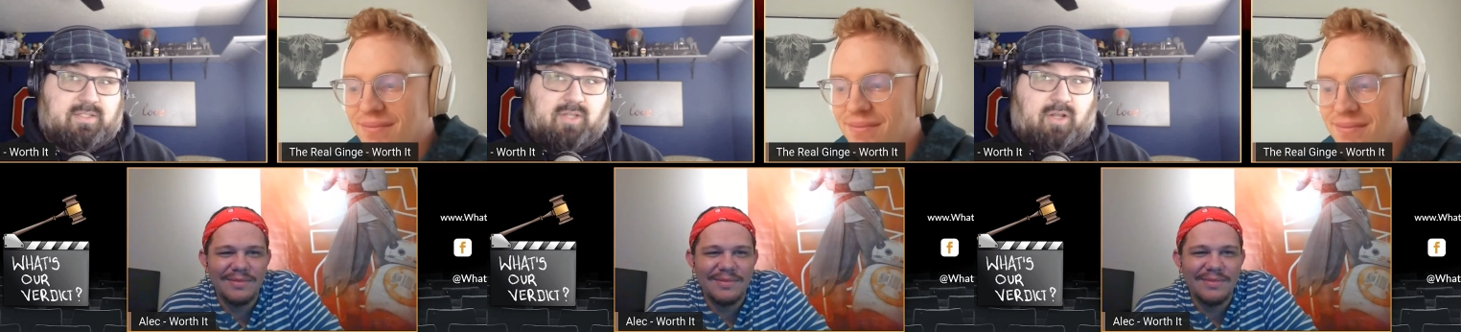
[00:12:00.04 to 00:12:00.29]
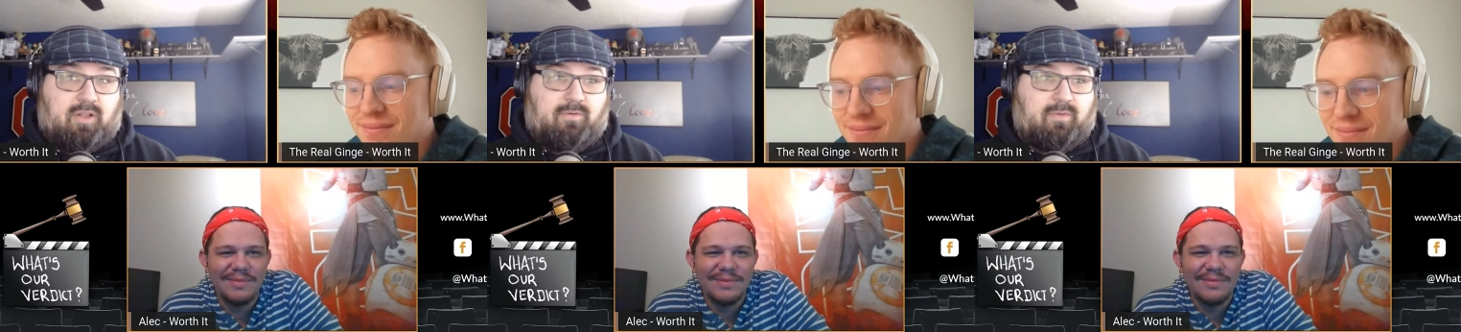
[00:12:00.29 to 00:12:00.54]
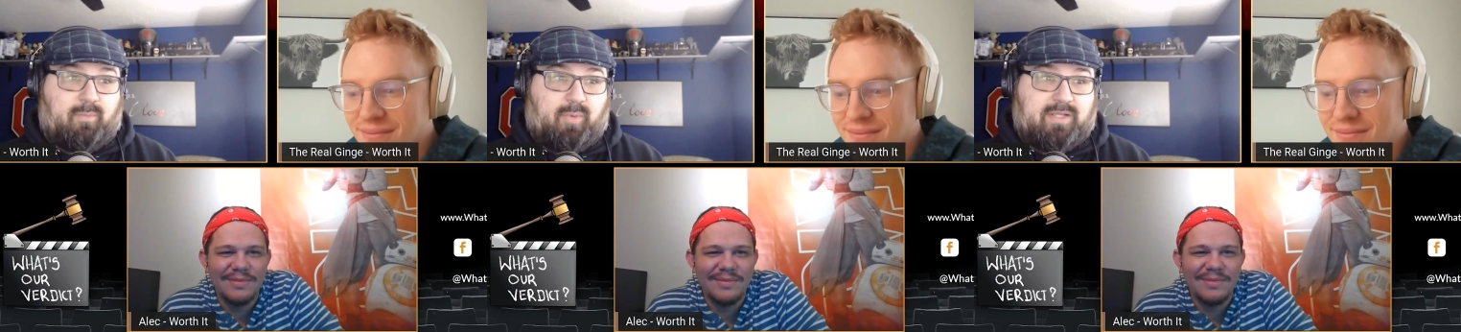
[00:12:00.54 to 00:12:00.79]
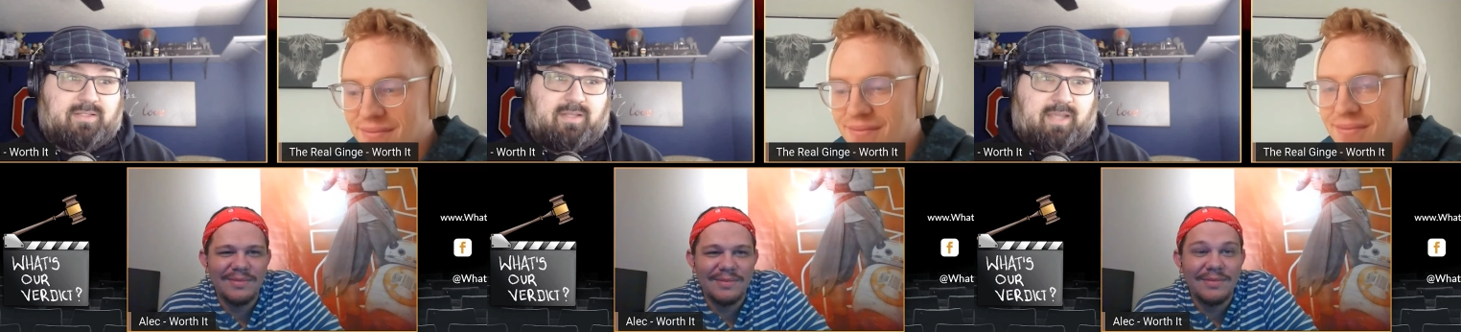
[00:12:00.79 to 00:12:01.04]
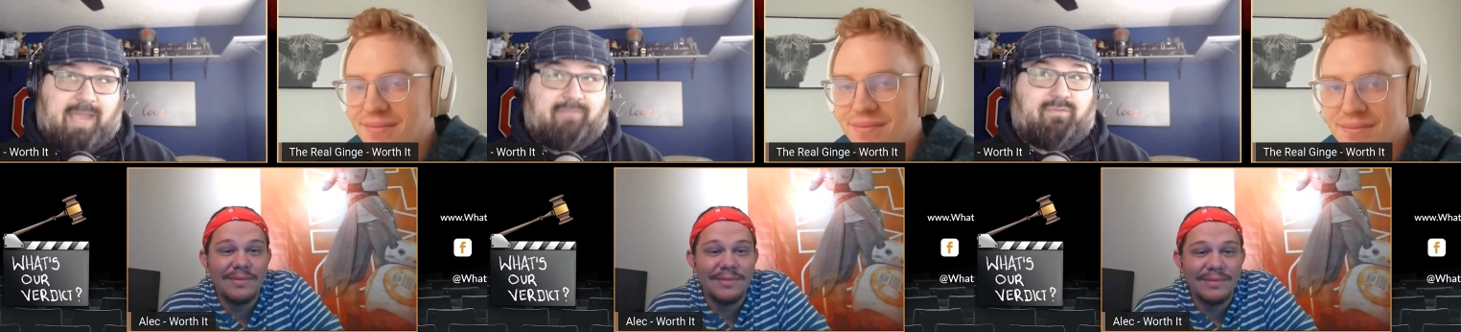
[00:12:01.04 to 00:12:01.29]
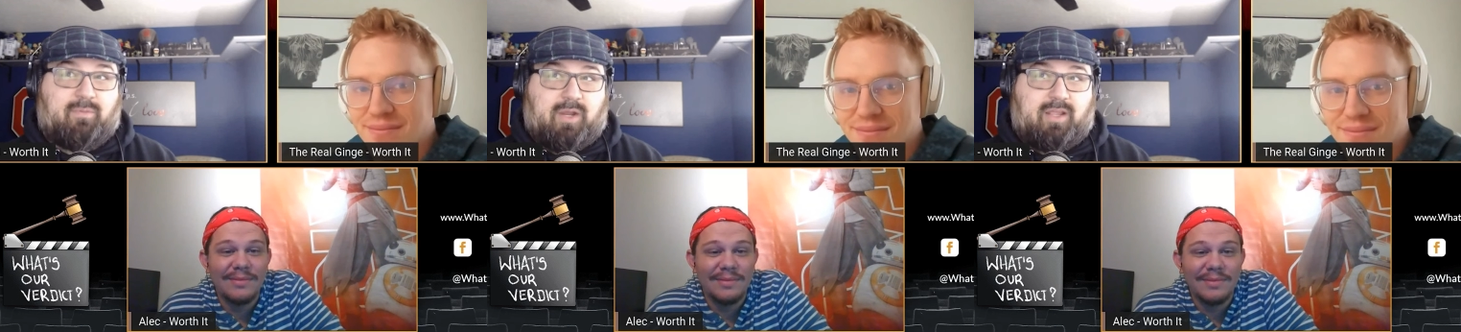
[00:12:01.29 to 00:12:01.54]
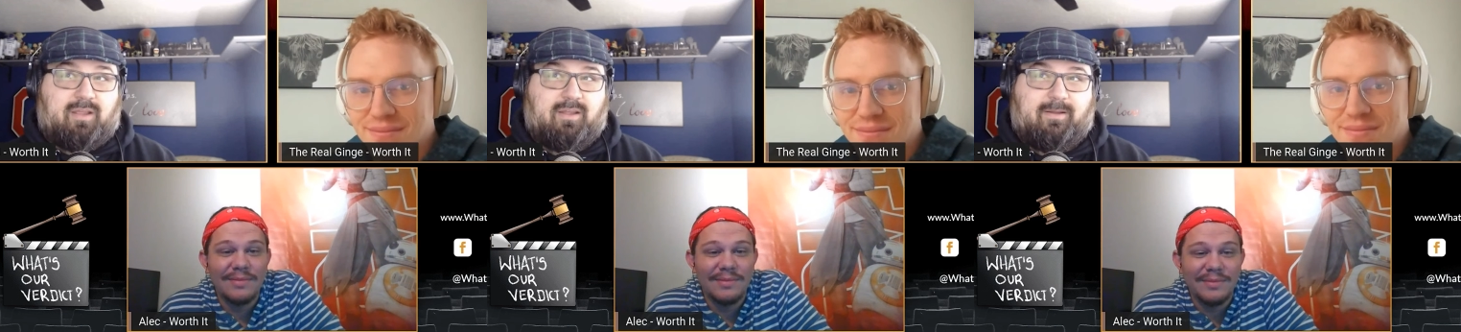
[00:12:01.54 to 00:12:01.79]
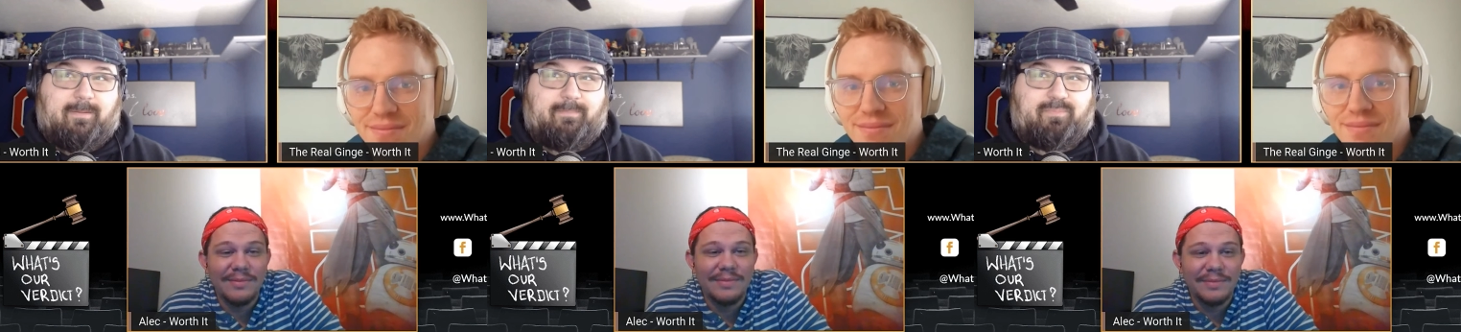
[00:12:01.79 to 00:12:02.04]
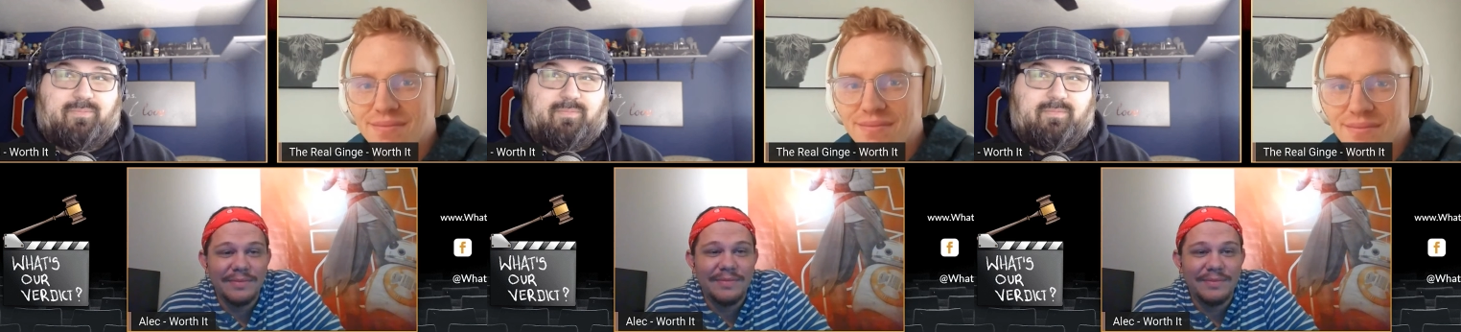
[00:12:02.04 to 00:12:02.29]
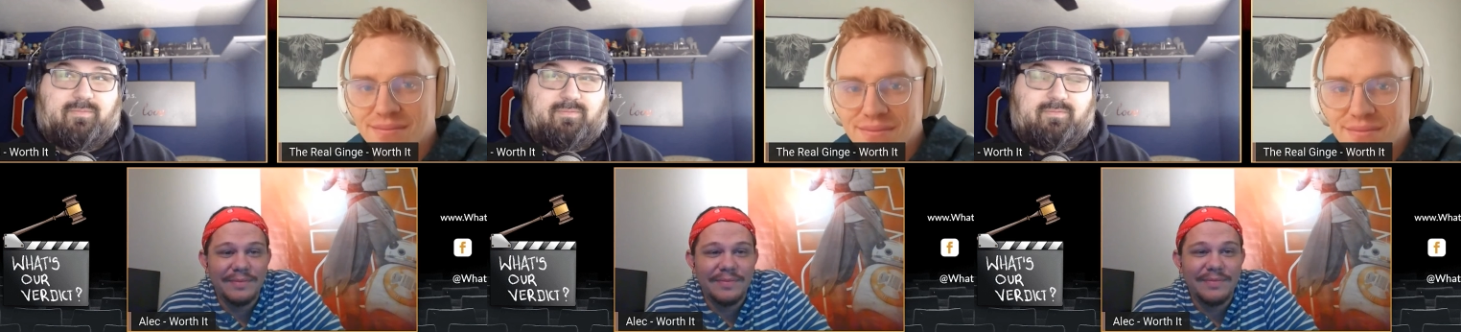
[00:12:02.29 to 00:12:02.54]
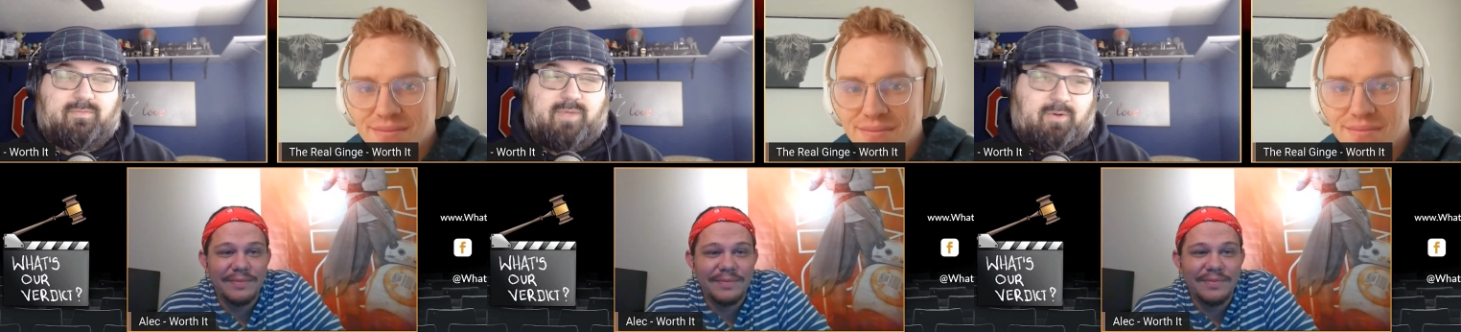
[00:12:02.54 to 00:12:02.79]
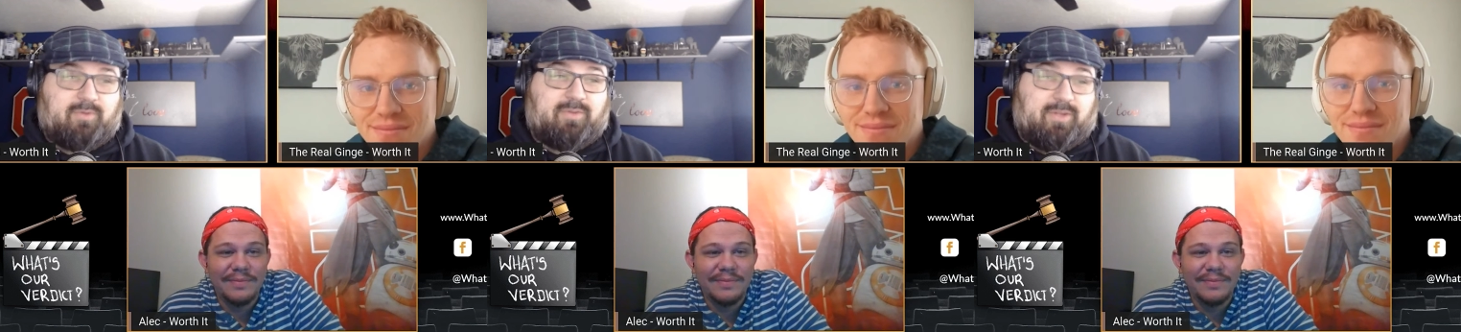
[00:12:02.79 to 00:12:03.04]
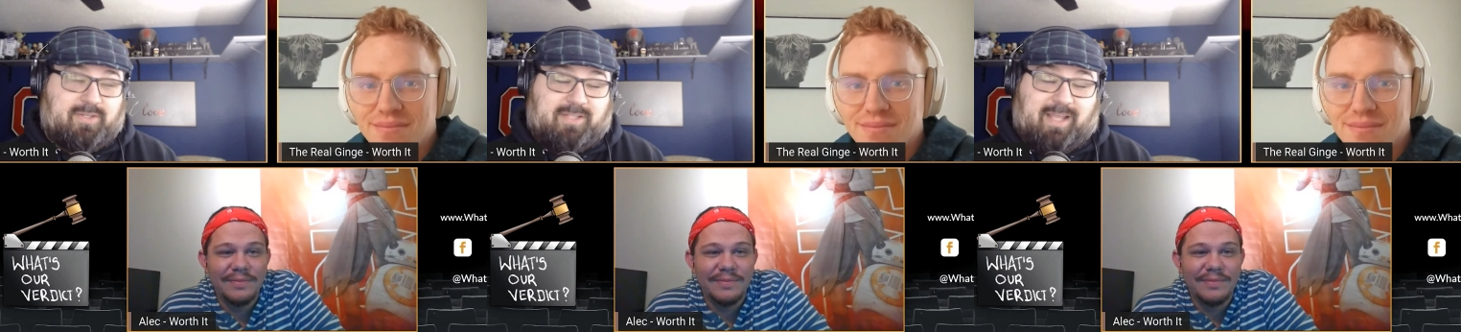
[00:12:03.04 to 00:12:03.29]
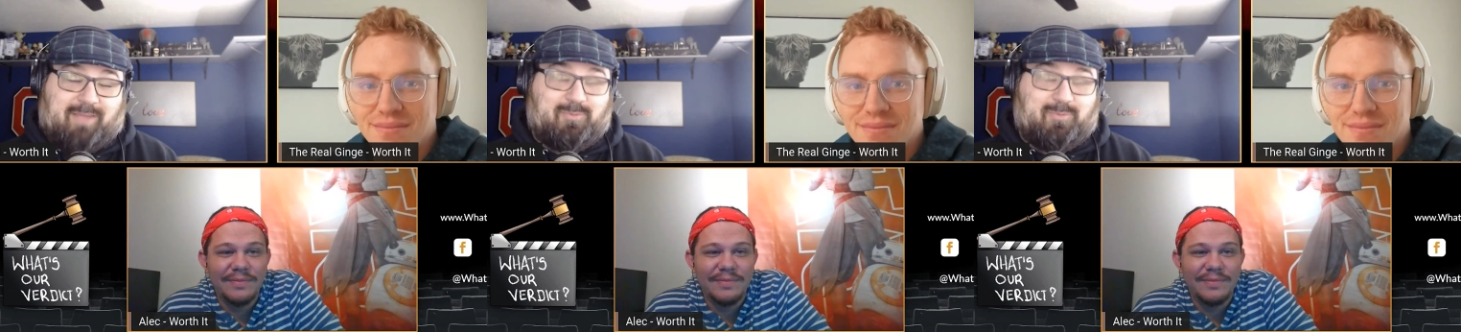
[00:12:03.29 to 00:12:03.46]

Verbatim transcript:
Speaker 1: it's all over the place. Like everybody, and there's I,